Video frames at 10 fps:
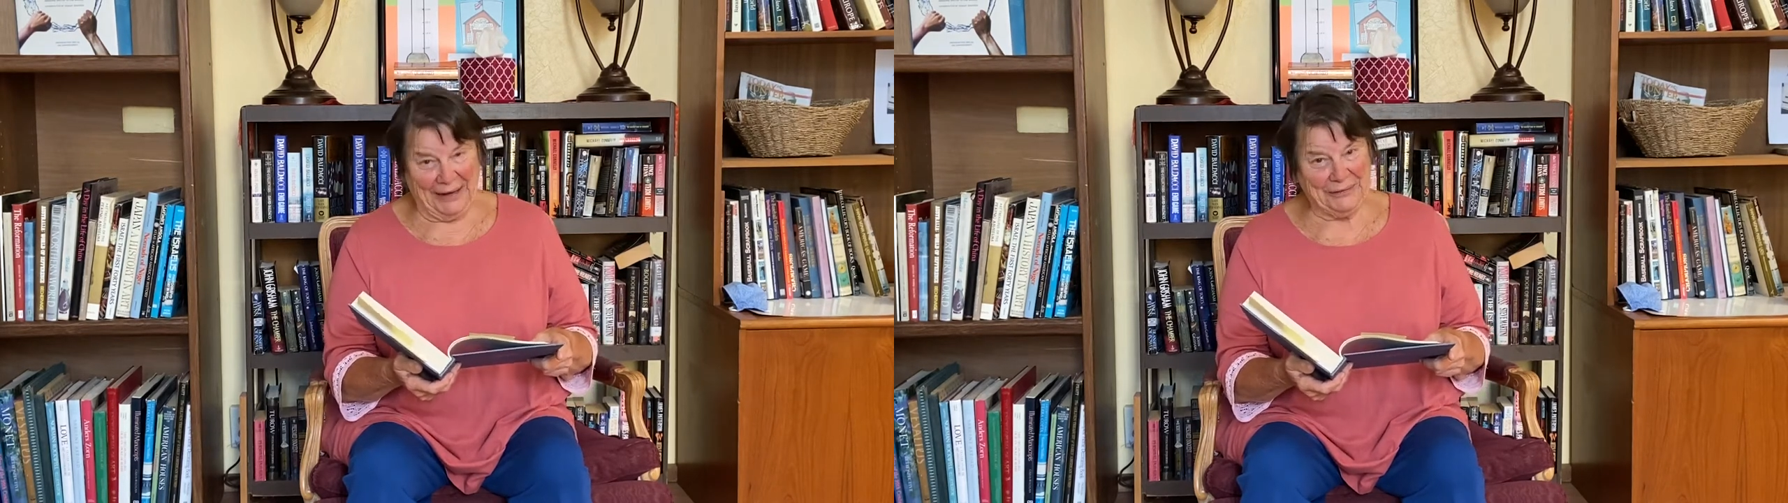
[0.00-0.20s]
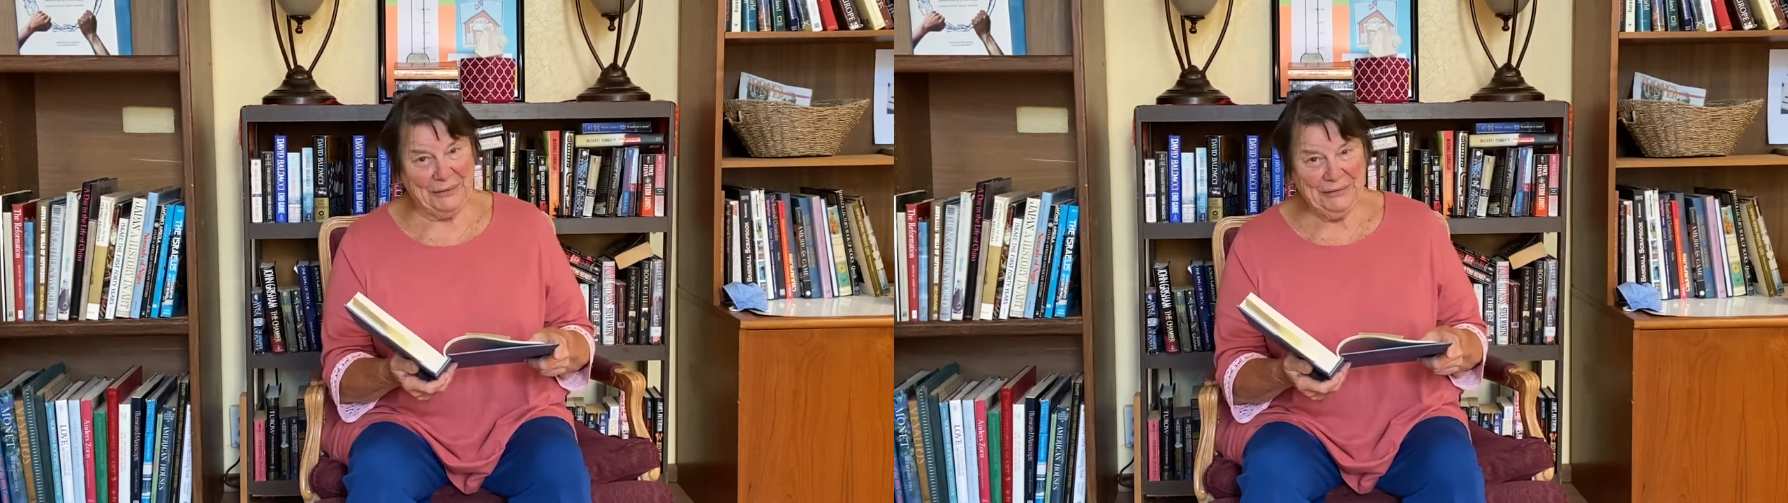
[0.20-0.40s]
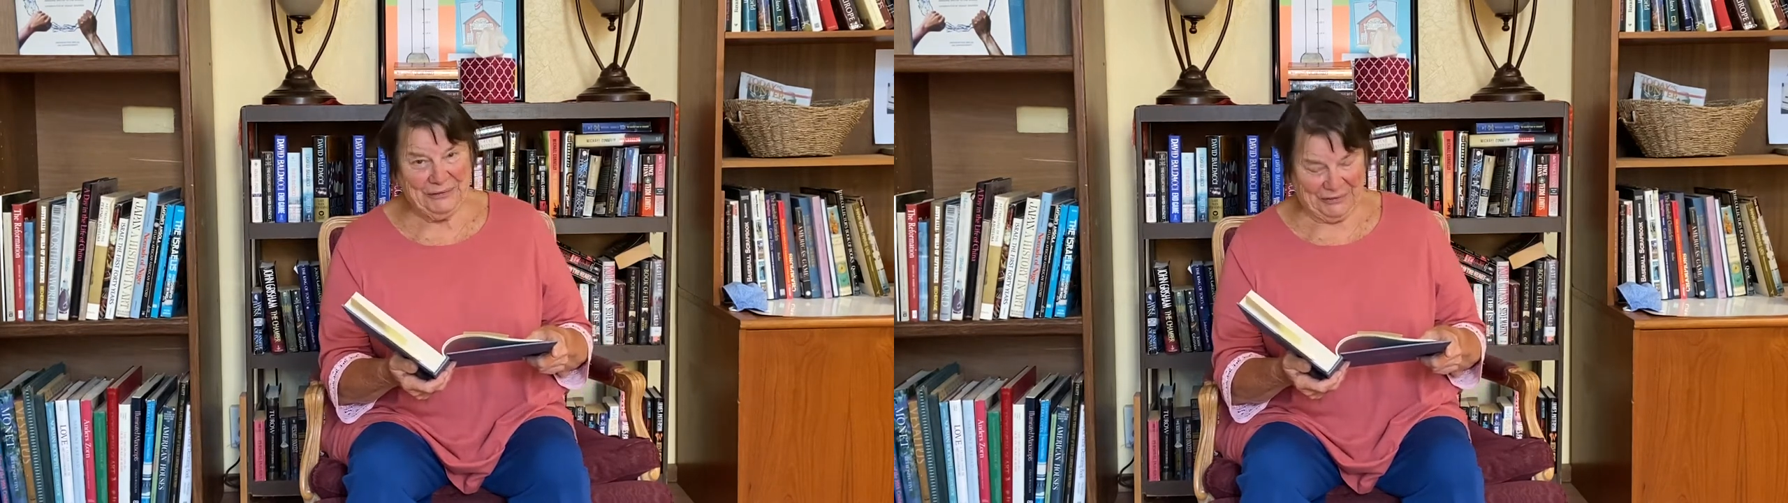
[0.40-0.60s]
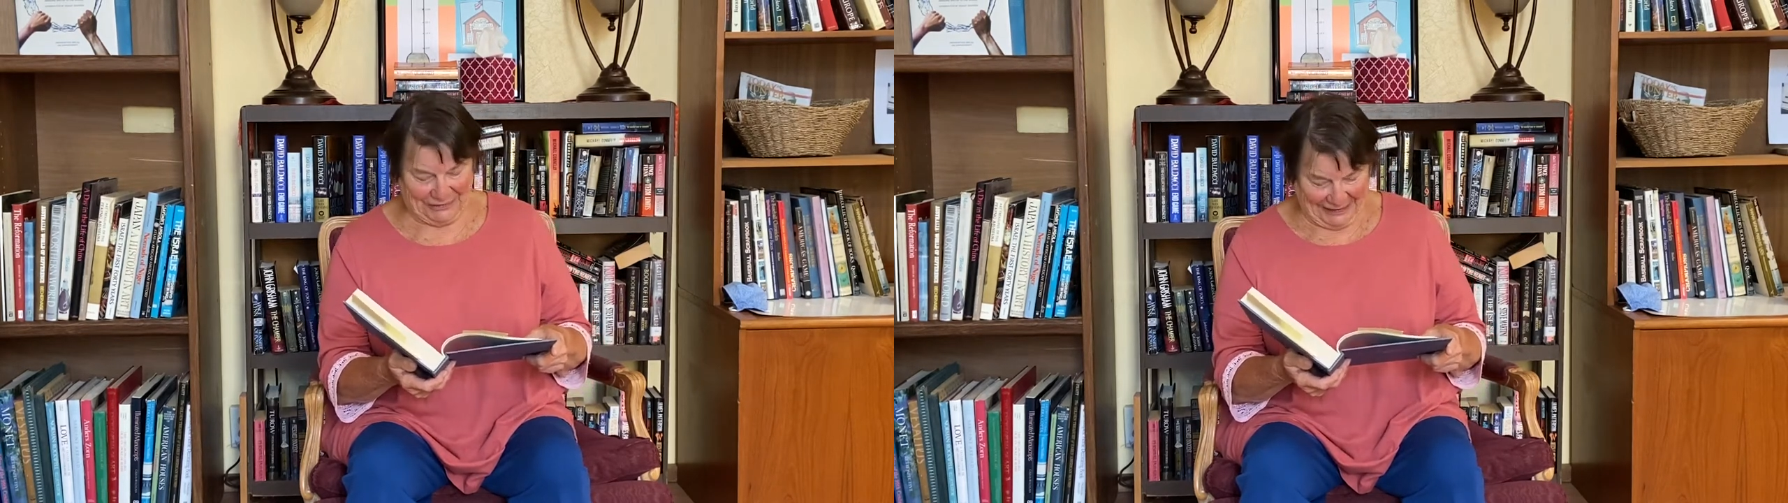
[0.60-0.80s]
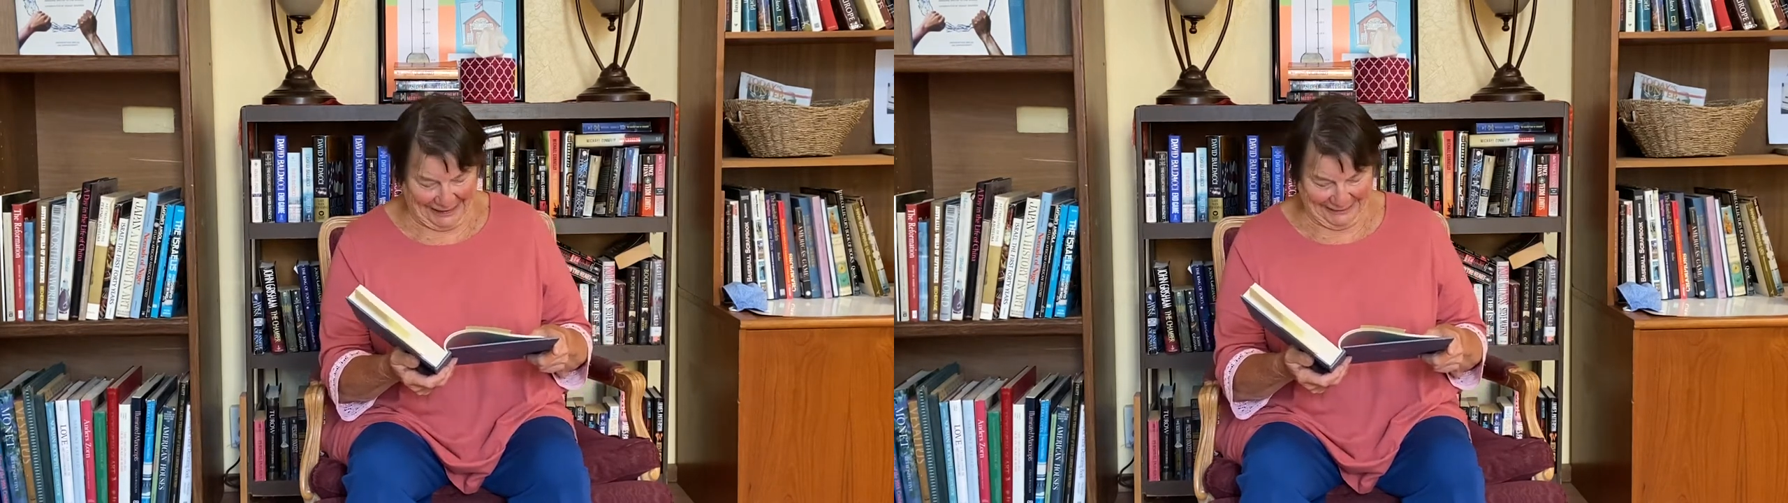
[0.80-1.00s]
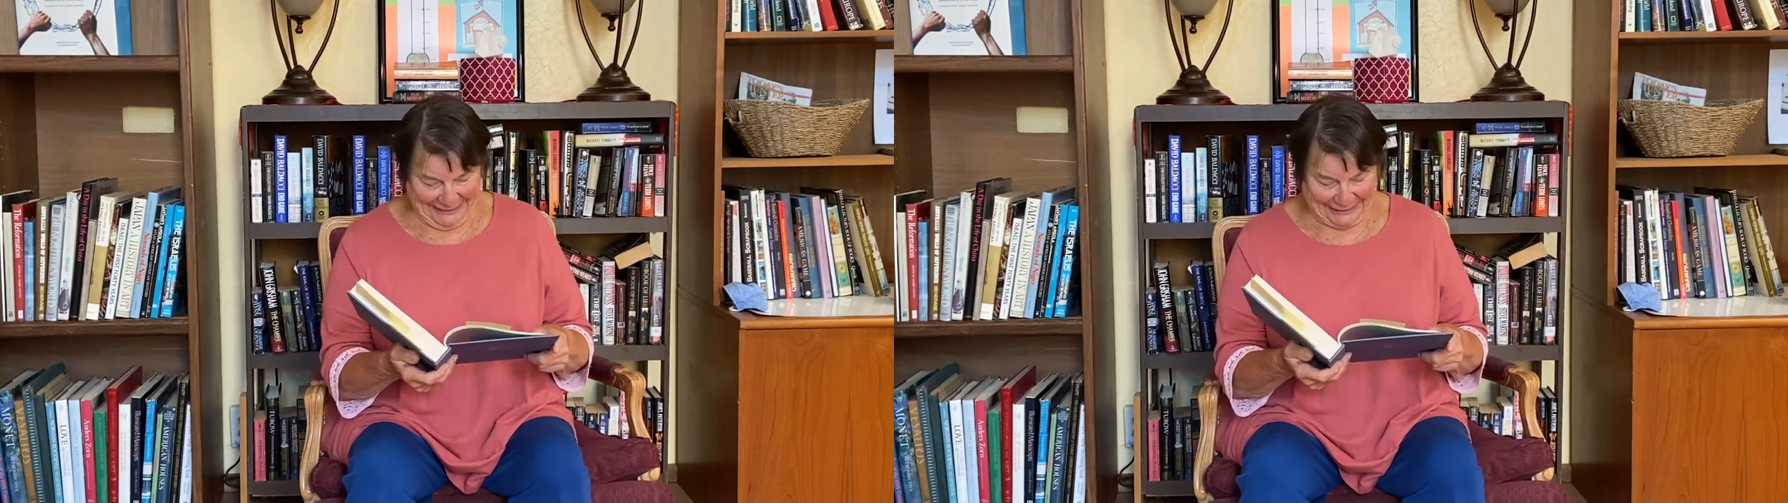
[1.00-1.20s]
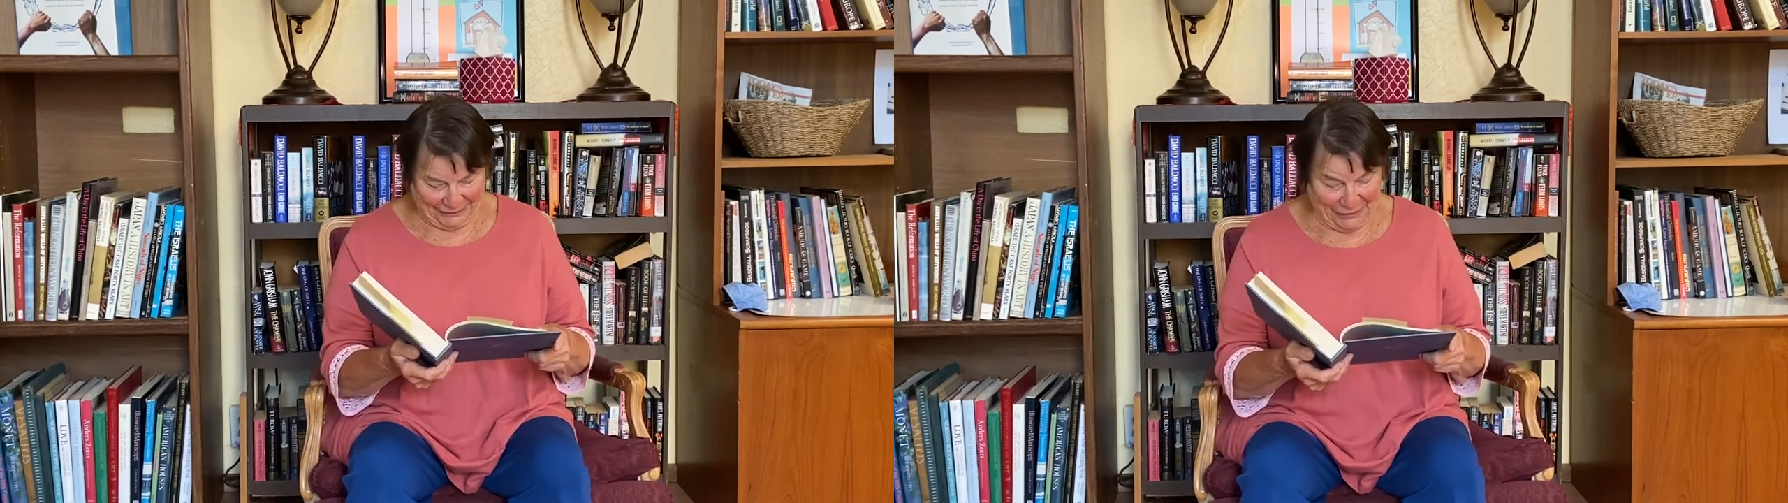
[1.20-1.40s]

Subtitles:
could stay a little